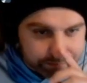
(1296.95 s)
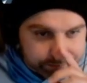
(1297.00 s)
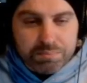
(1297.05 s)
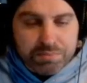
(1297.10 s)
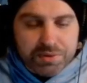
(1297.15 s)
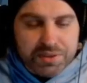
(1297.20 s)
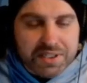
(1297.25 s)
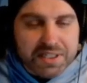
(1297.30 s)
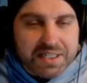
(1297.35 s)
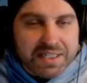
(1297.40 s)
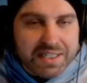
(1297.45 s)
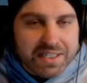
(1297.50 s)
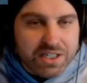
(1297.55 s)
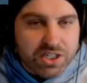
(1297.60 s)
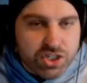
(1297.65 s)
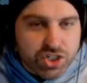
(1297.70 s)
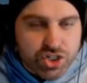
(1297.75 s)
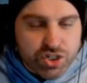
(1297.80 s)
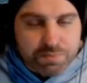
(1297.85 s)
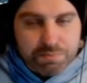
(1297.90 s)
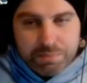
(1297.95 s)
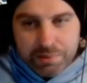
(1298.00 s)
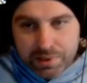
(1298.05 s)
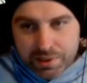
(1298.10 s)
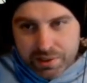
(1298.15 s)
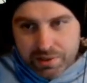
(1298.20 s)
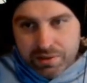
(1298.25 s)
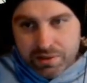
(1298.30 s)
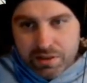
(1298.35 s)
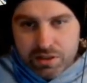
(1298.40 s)
pretty niche
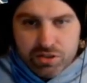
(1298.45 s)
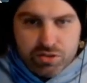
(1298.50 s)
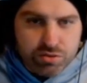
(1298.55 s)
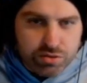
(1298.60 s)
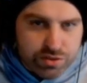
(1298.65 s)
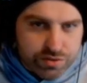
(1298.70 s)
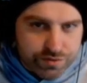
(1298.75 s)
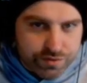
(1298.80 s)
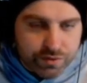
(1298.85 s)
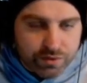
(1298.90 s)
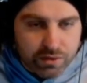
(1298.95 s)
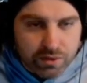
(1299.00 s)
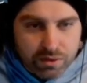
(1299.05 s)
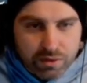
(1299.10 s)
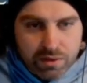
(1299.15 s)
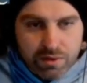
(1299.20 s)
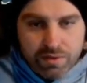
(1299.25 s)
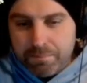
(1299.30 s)
but useful